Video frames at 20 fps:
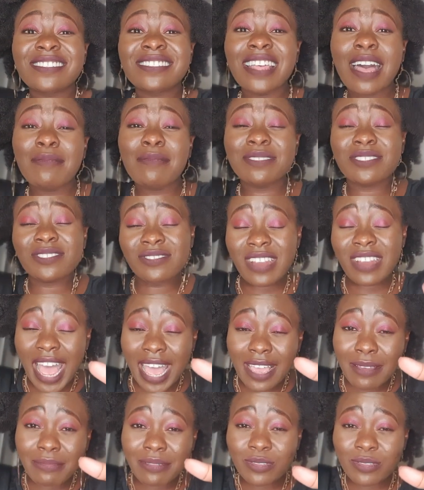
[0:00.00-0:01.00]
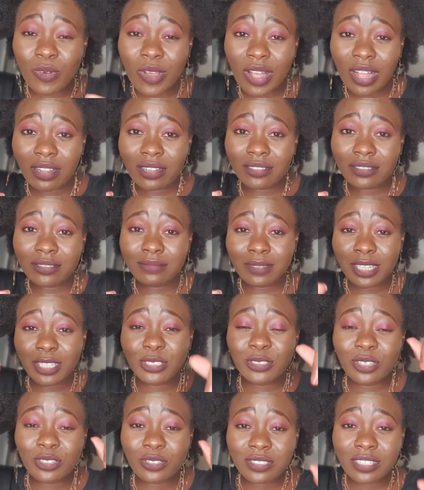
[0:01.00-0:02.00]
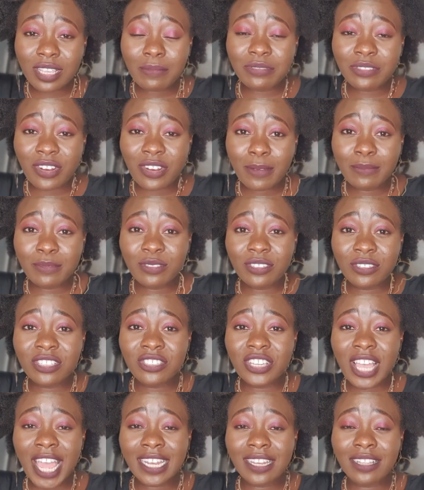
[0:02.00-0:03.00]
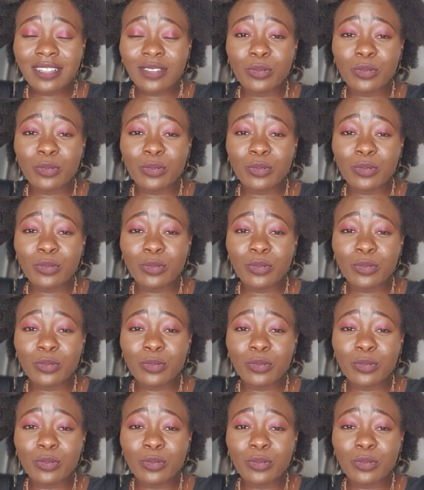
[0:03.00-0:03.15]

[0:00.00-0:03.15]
subscribe as well. Make sure you subscribe to the channel.